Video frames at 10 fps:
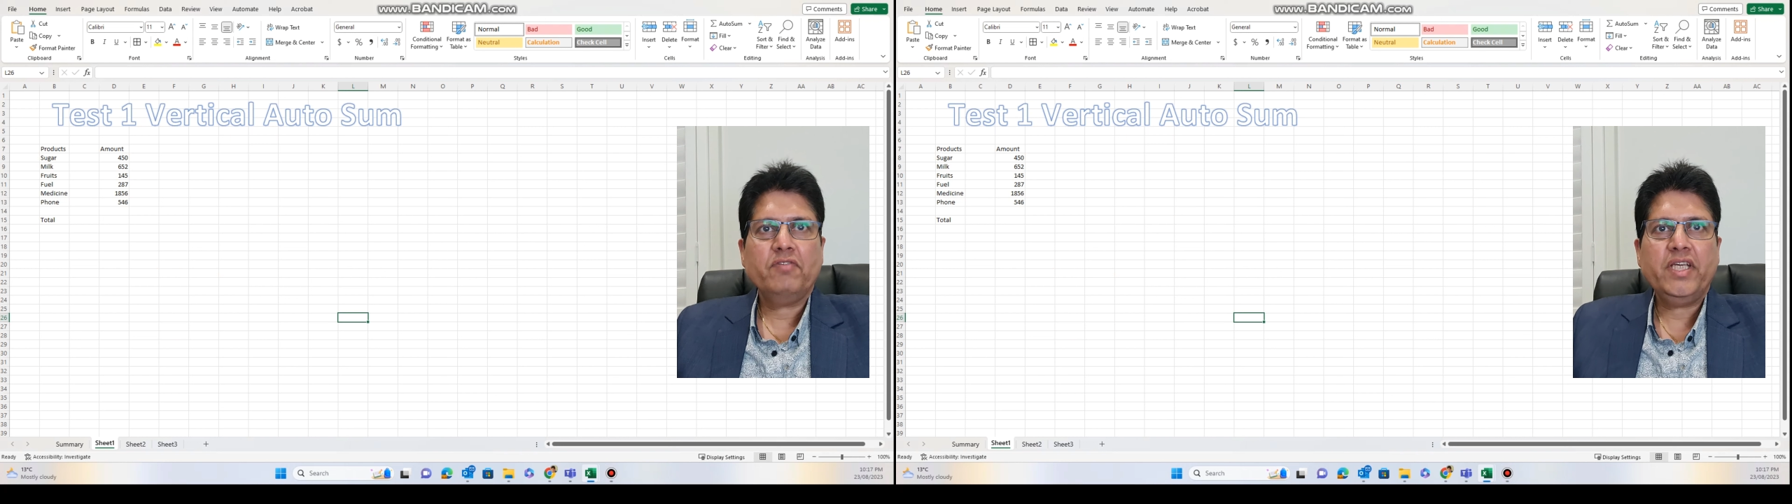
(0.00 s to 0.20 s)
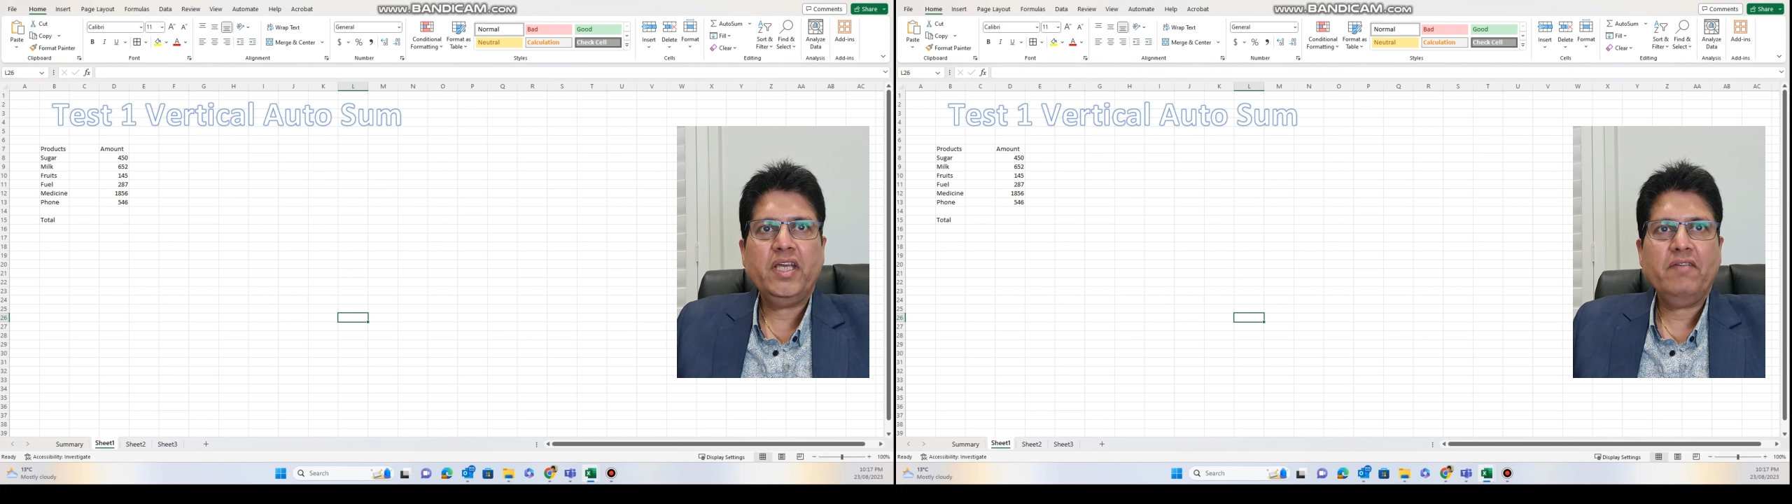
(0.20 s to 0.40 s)

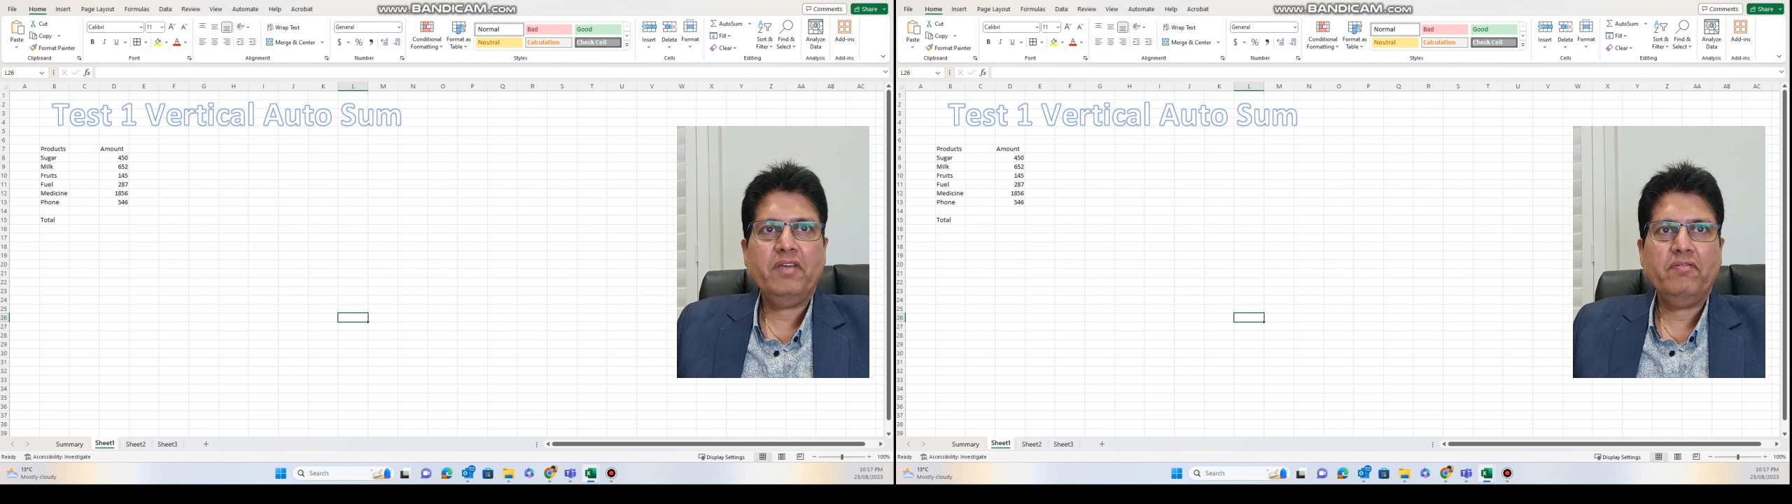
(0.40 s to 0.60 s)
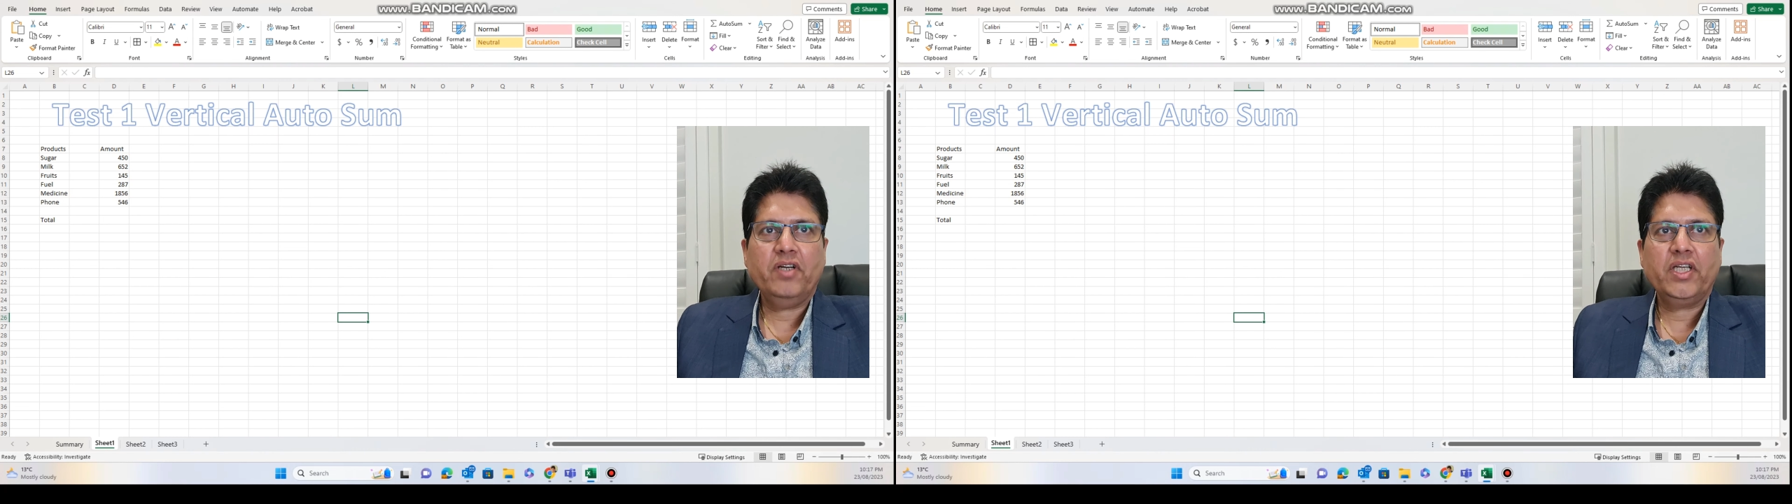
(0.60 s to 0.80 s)
we have
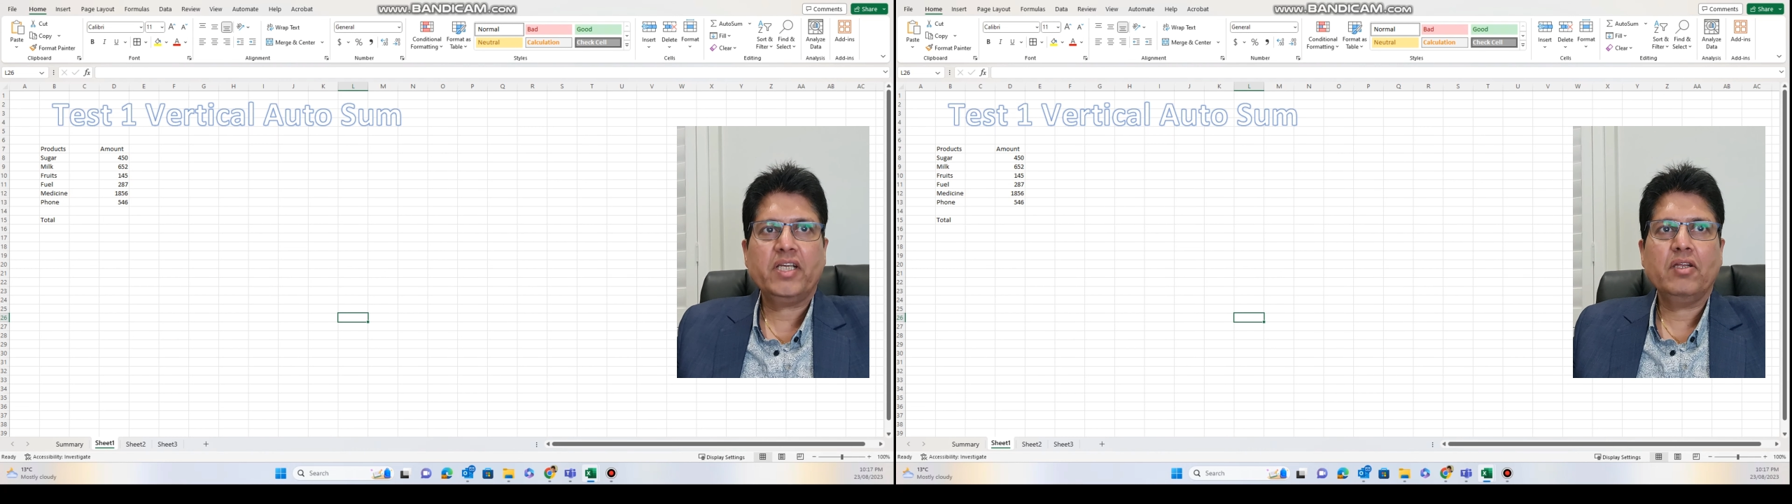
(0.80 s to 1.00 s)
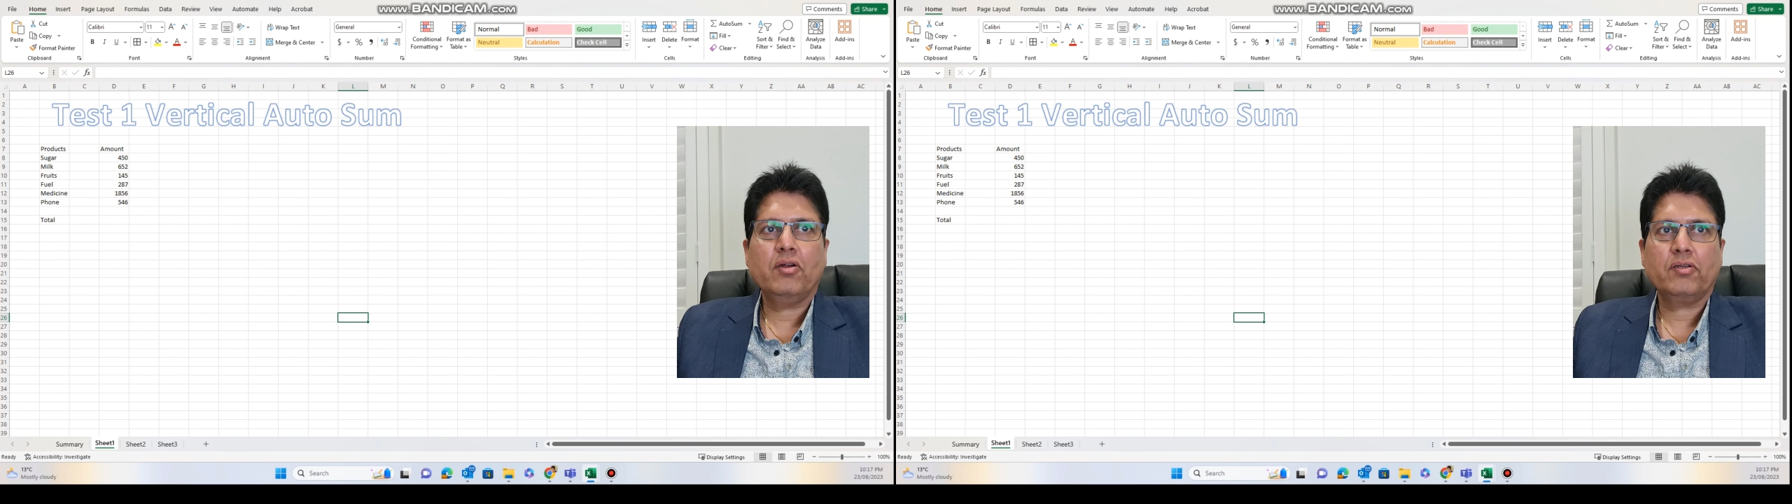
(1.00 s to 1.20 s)
a
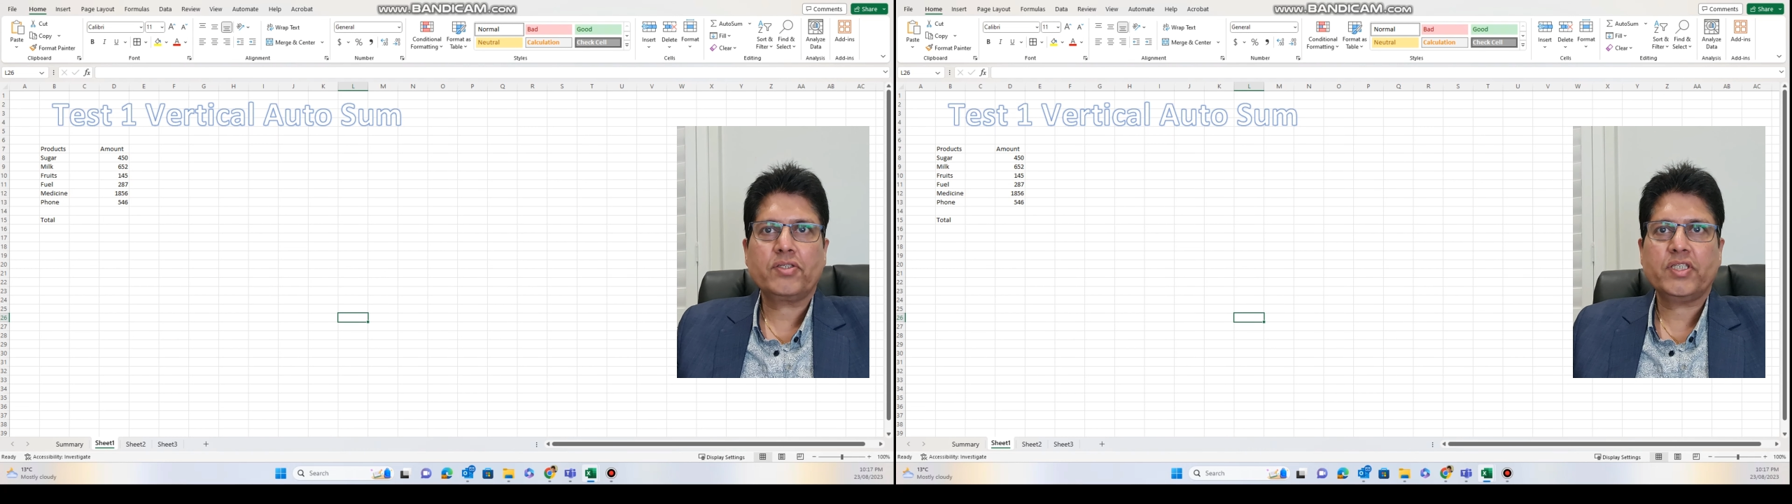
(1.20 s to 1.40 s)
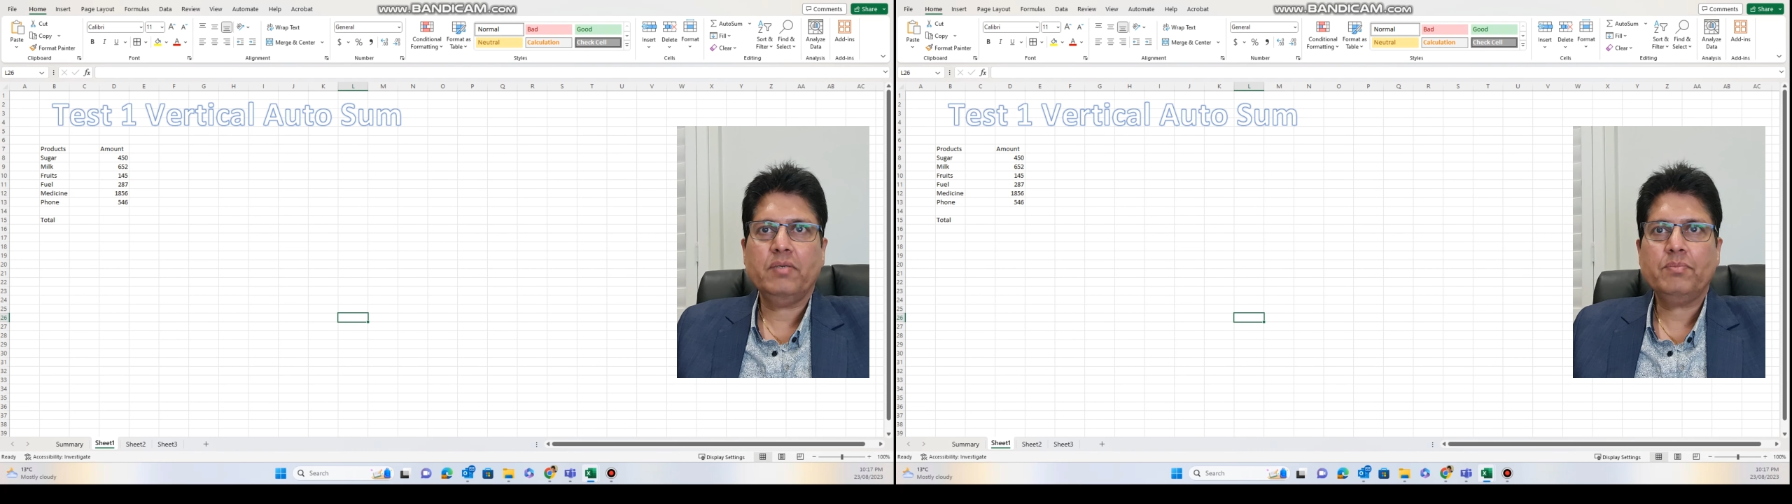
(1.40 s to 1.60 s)
vertical auto
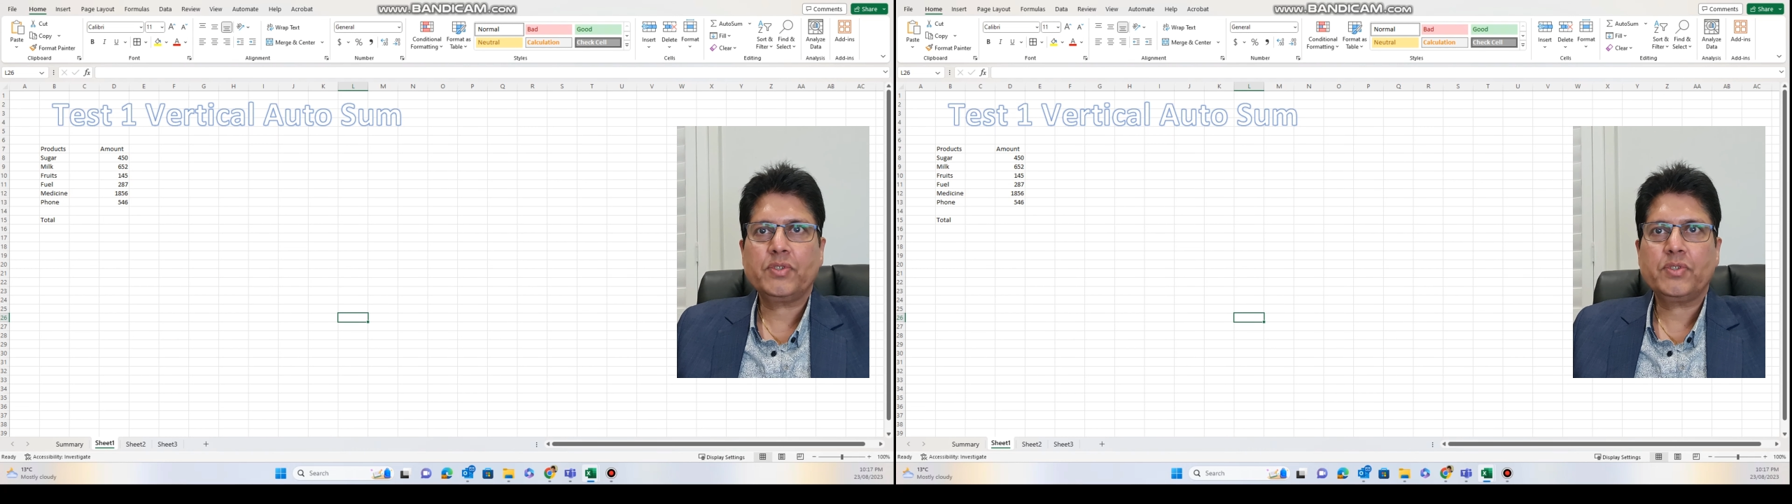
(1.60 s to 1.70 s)
sum.